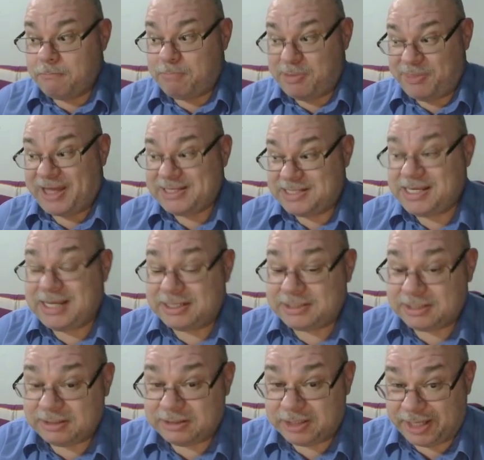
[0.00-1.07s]
but that's
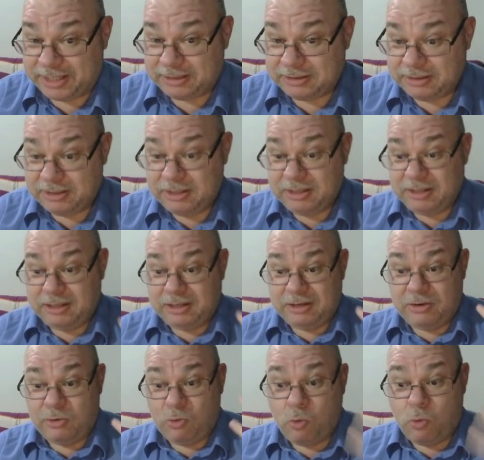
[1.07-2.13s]
it. Like,
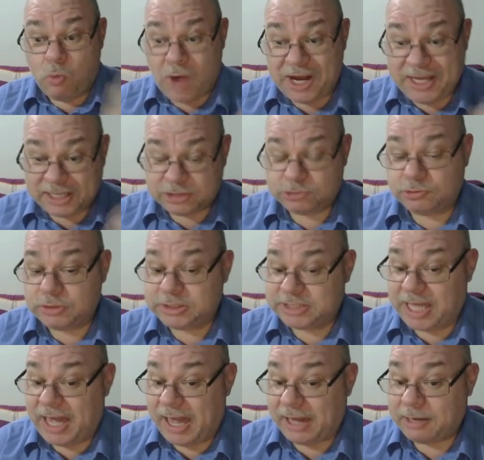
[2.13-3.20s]
1 extra
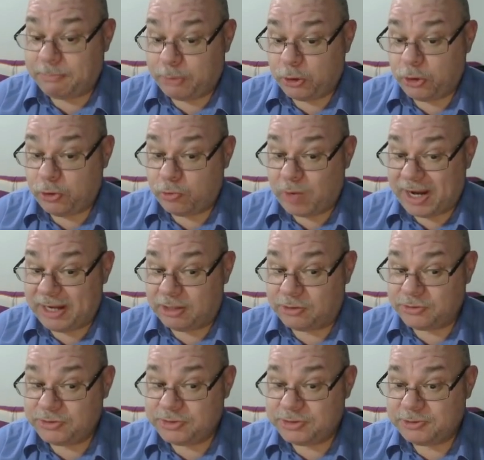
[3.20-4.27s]
attack per
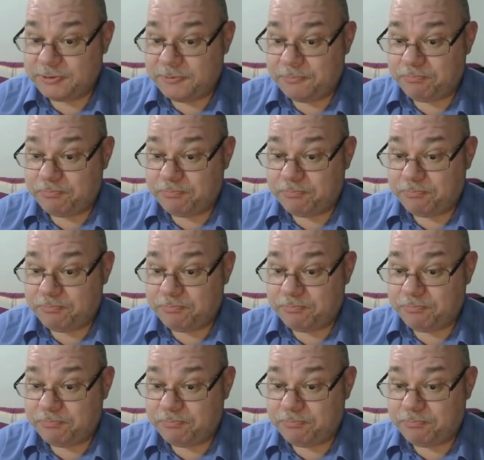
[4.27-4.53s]
round.